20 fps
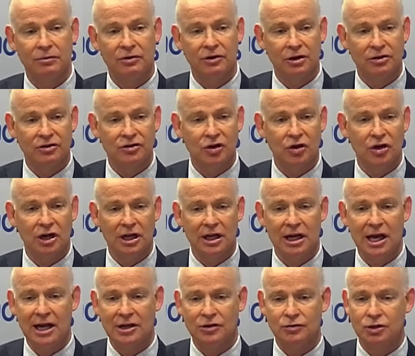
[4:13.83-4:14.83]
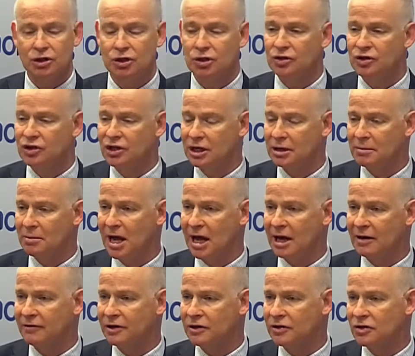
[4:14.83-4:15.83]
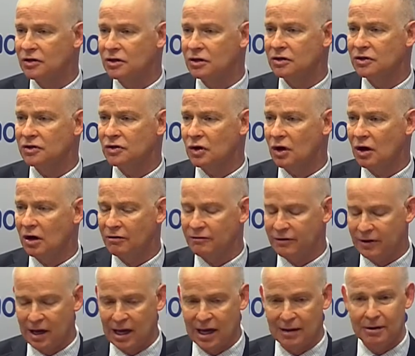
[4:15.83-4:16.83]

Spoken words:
So it certainly has reduced the amount of incidence of